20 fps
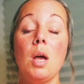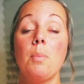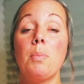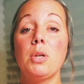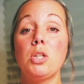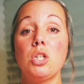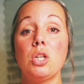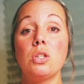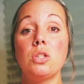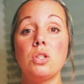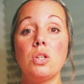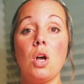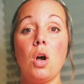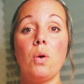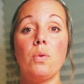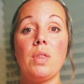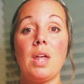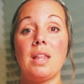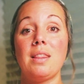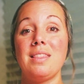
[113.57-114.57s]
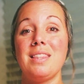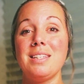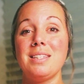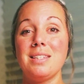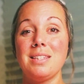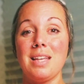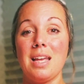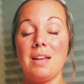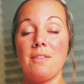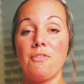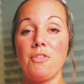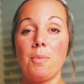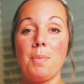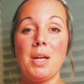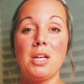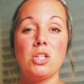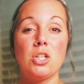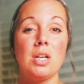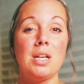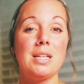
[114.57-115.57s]
but just know that this
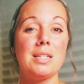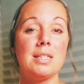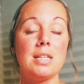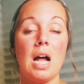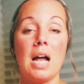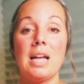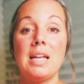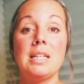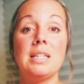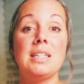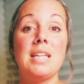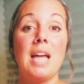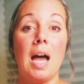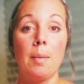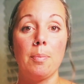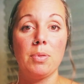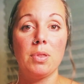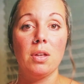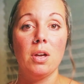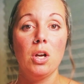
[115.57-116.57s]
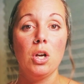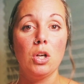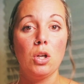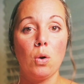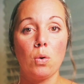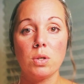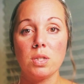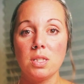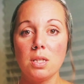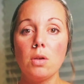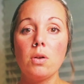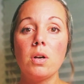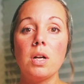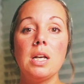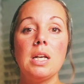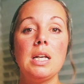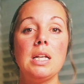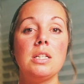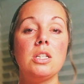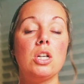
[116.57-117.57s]
information is not in depth. You're still going
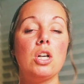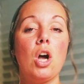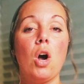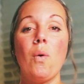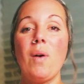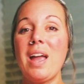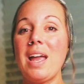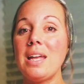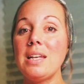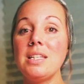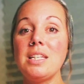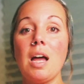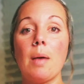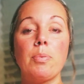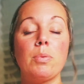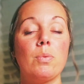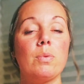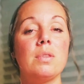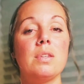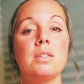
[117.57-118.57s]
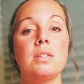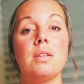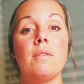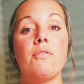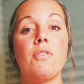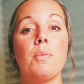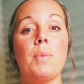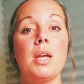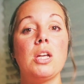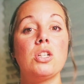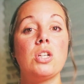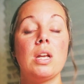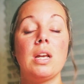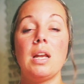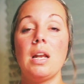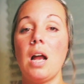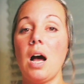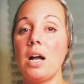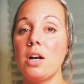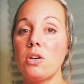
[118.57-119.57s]
to need to go in depth with this information
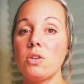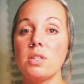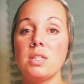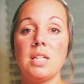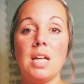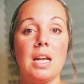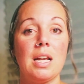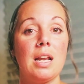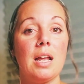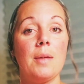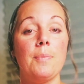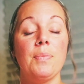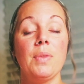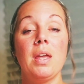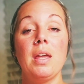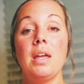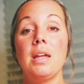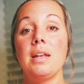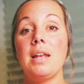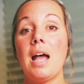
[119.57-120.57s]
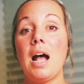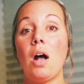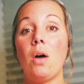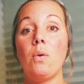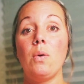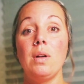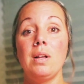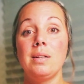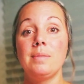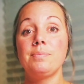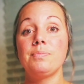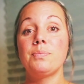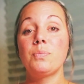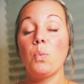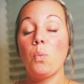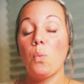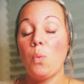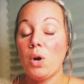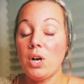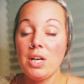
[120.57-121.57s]
and understand it. Now,
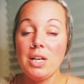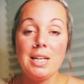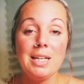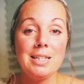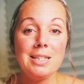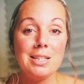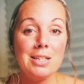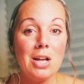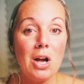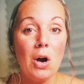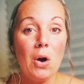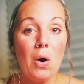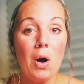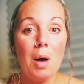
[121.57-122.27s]
what do you need to know